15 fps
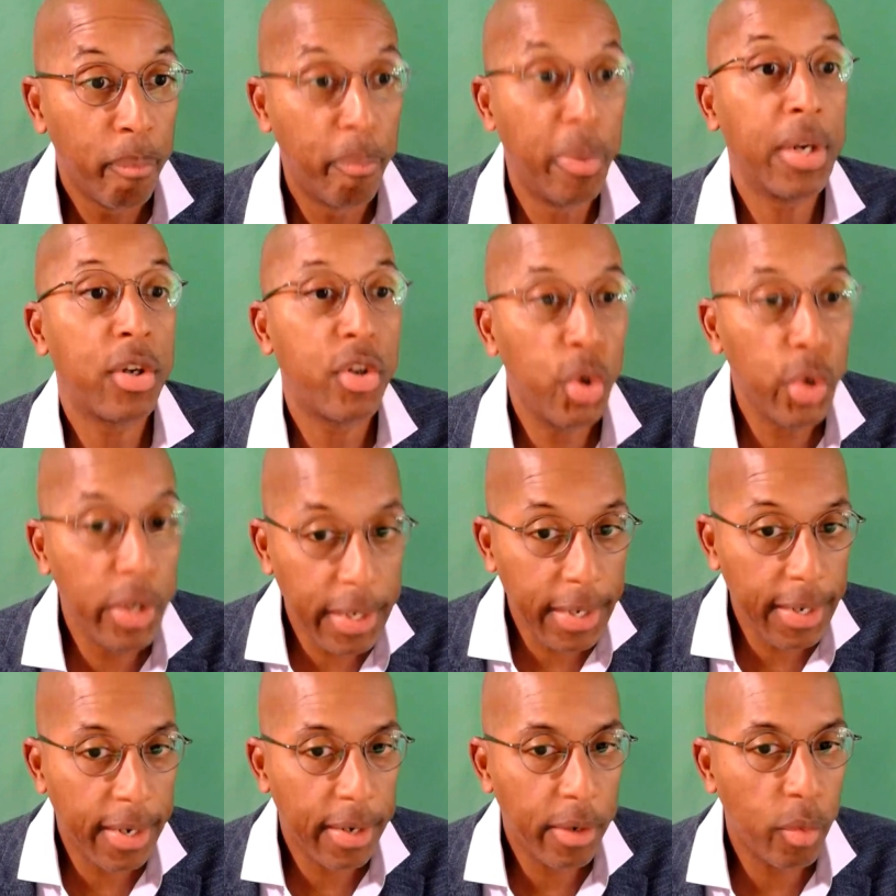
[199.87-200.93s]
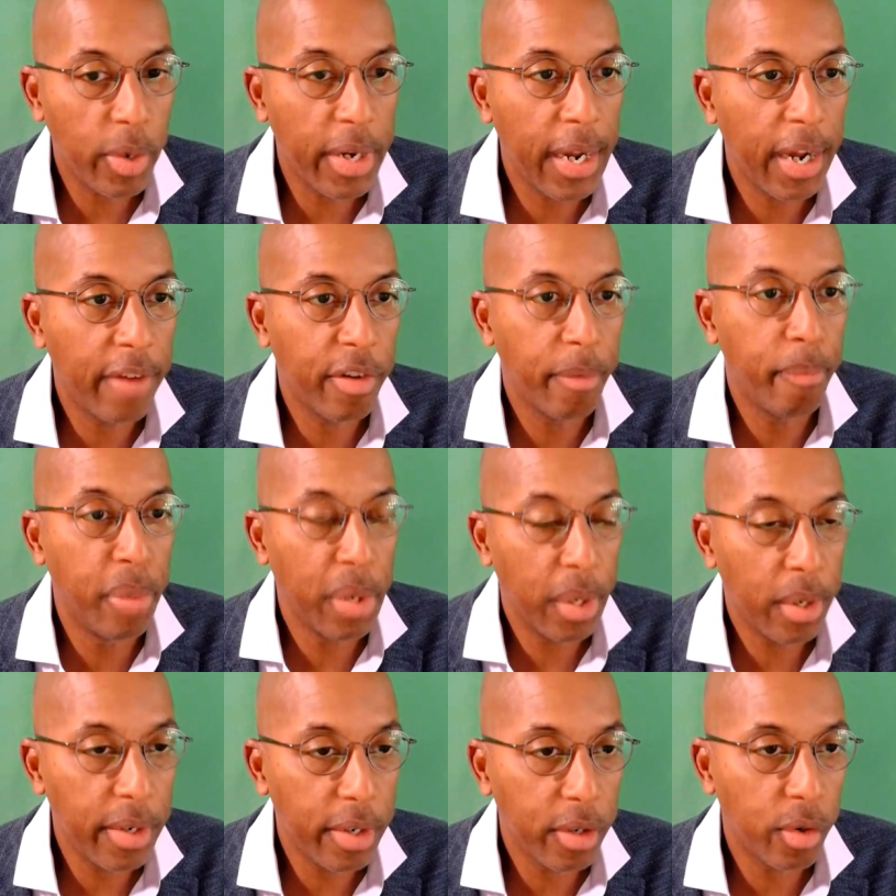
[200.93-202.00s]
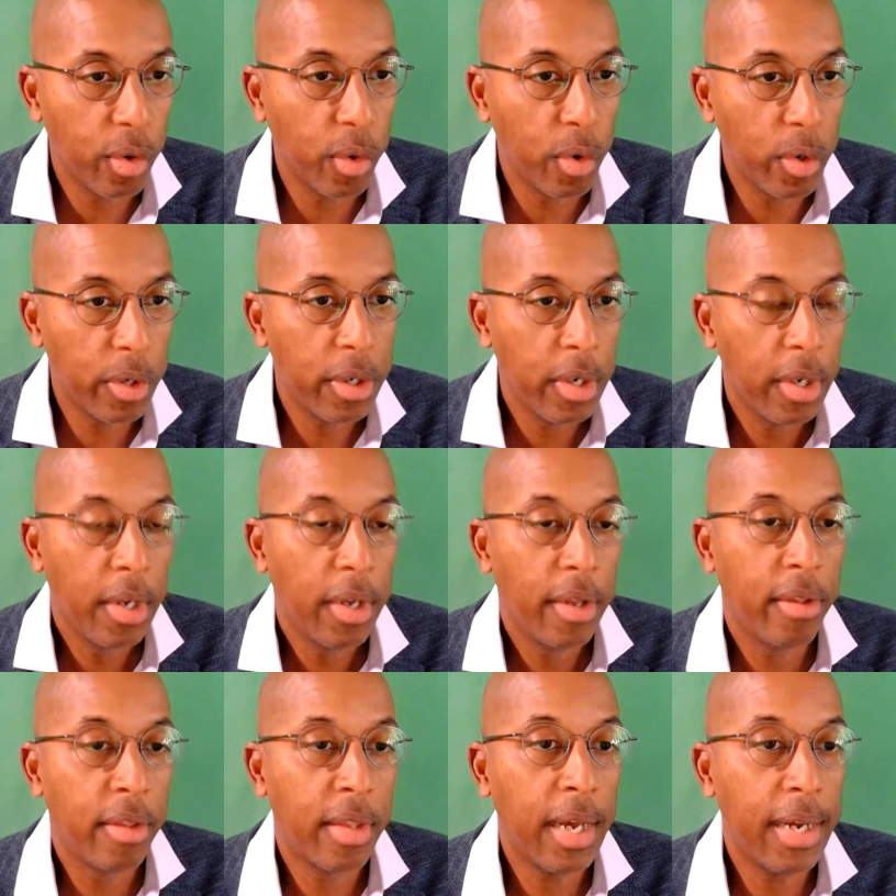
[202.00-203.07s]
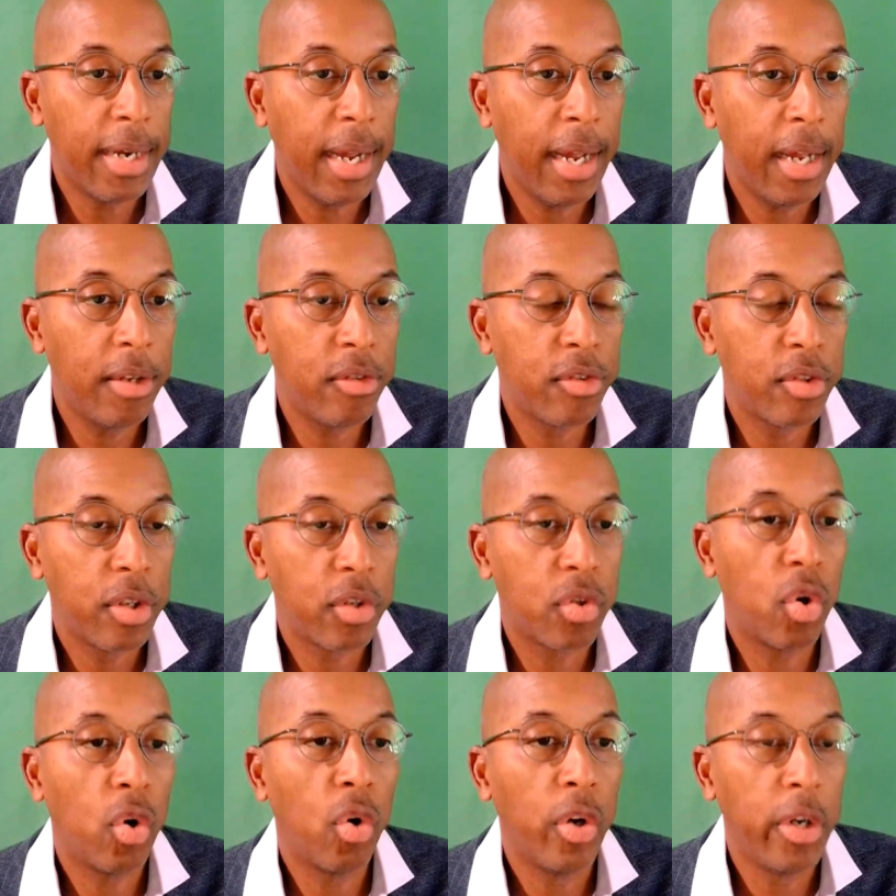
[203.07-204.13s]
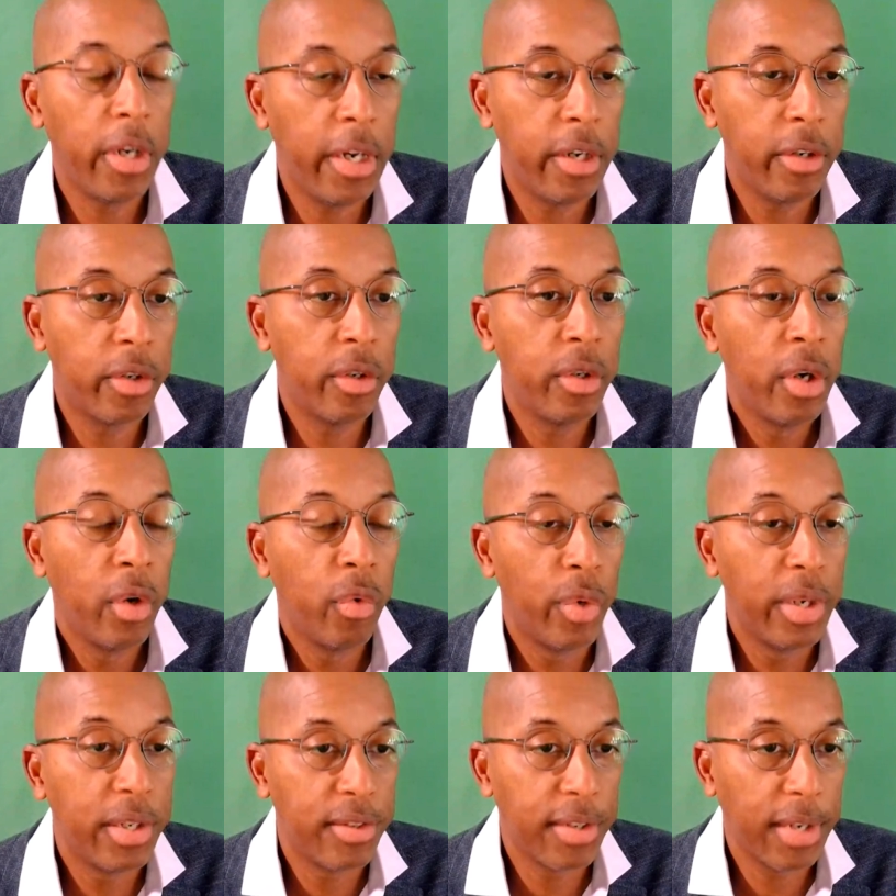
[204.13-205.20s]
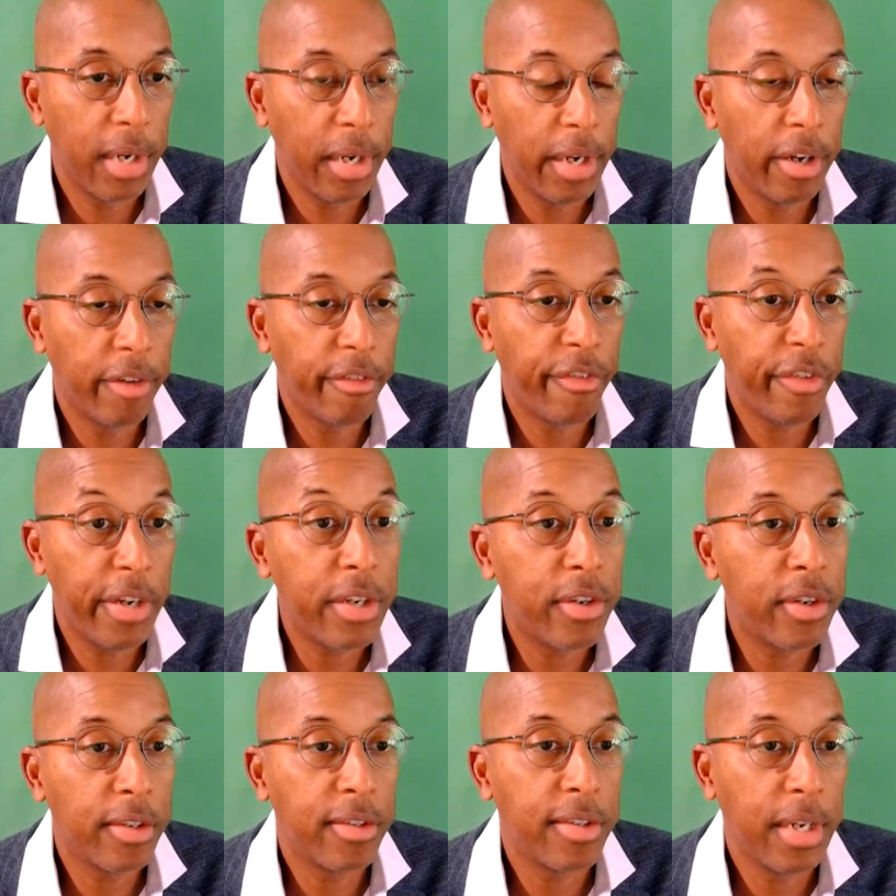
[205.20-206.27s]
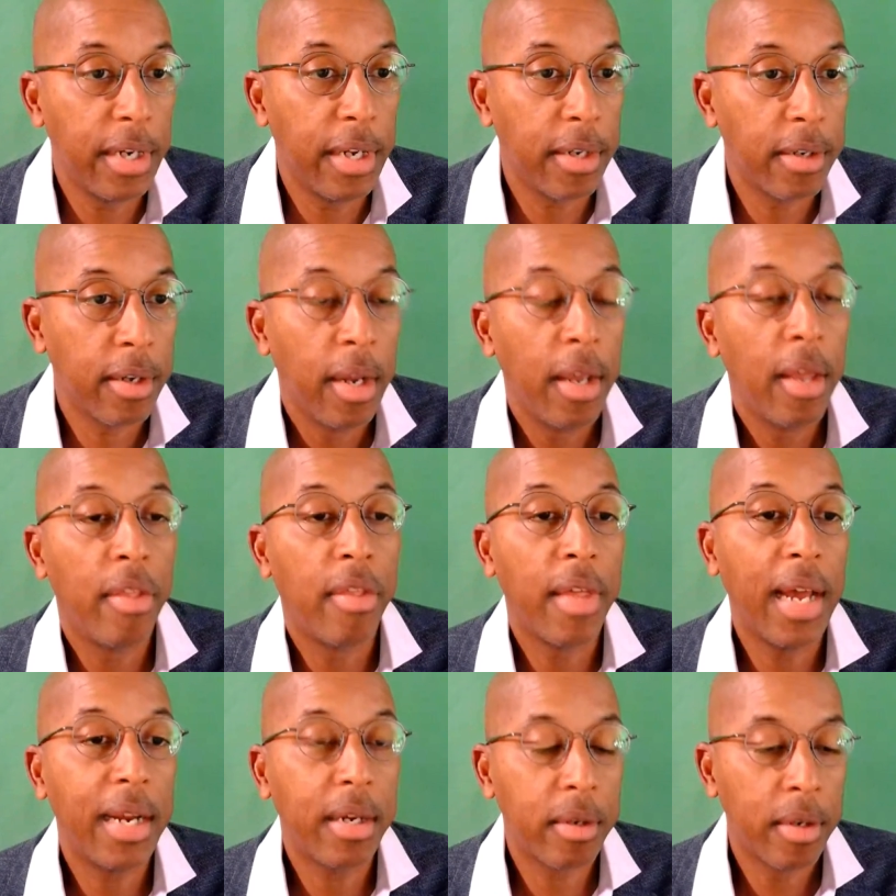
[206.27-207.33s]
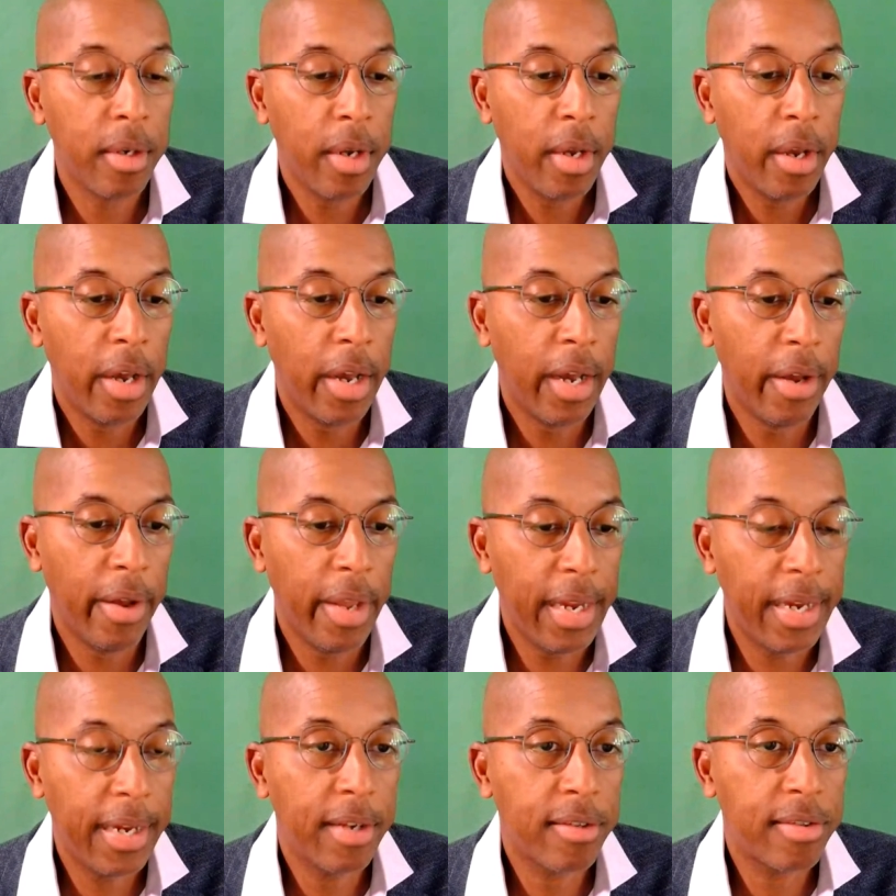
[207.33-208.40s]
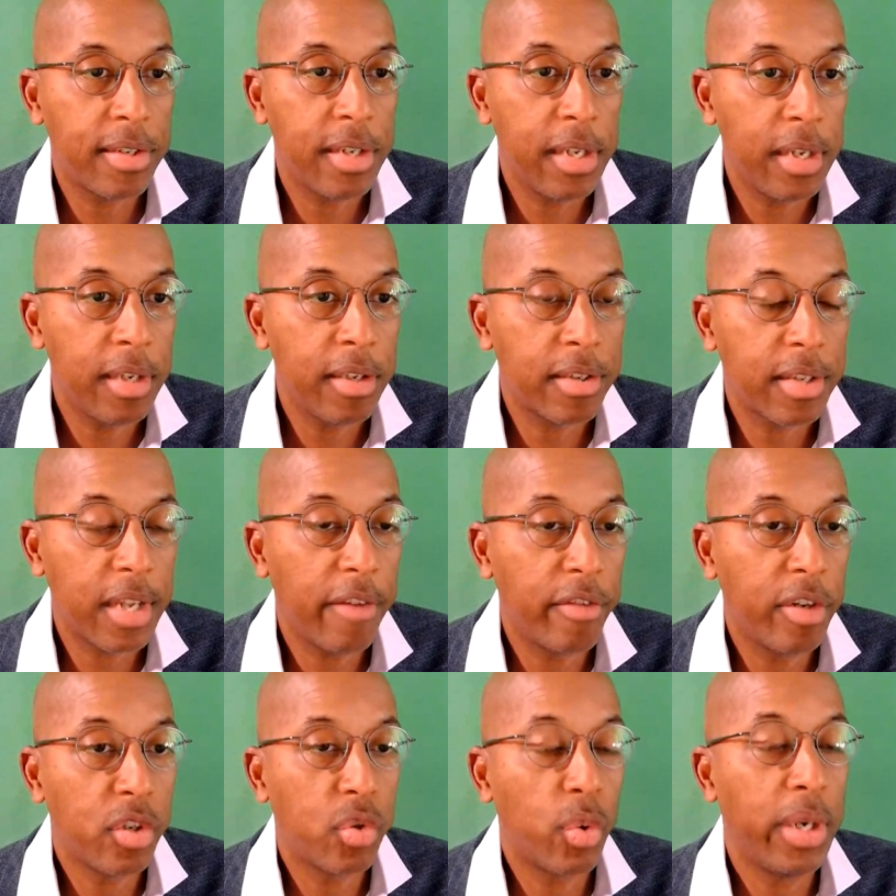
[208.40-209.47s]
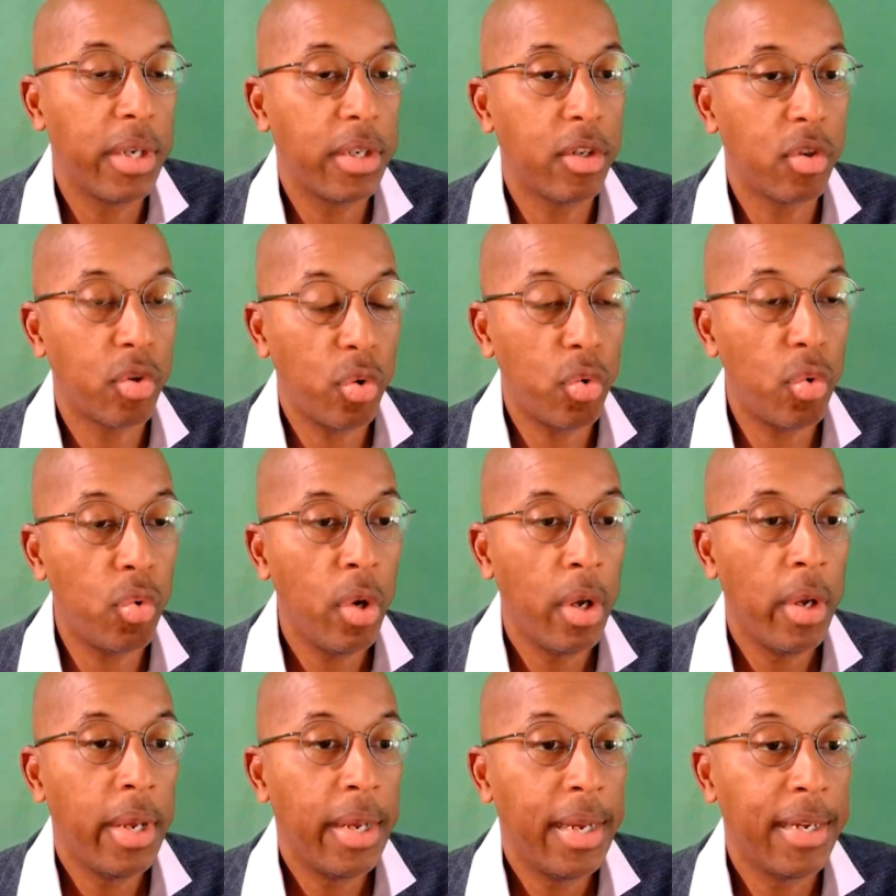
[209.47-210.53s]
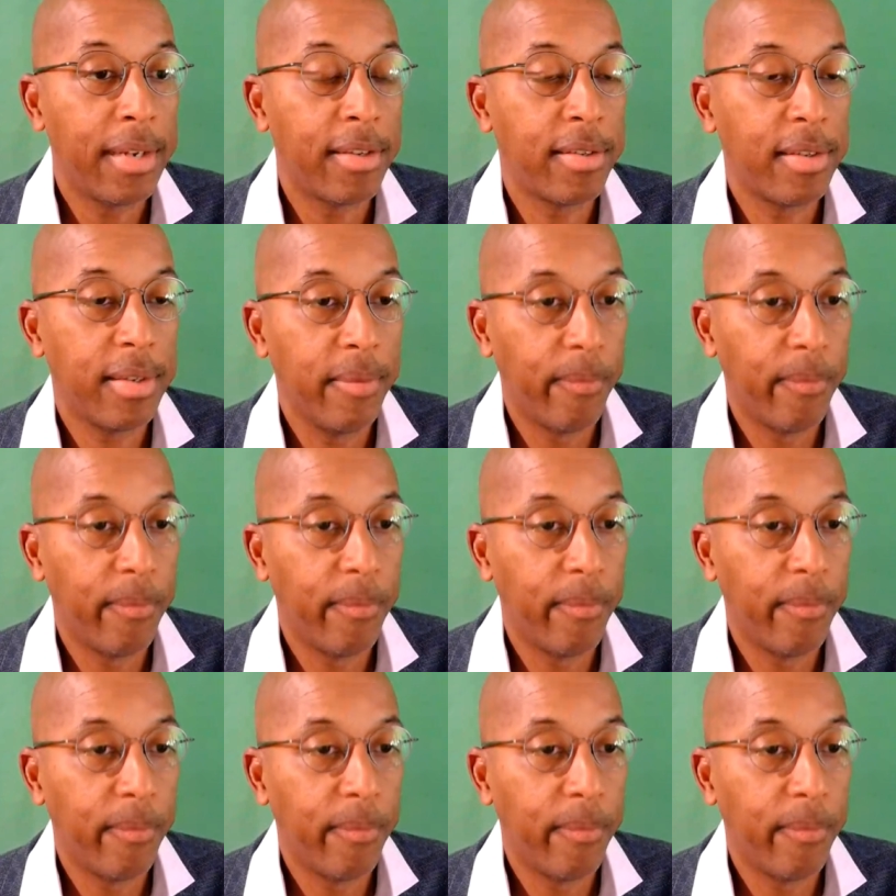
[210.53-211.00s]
but today we have a building code that has tornado resilient features in it, that ASCE 722, it's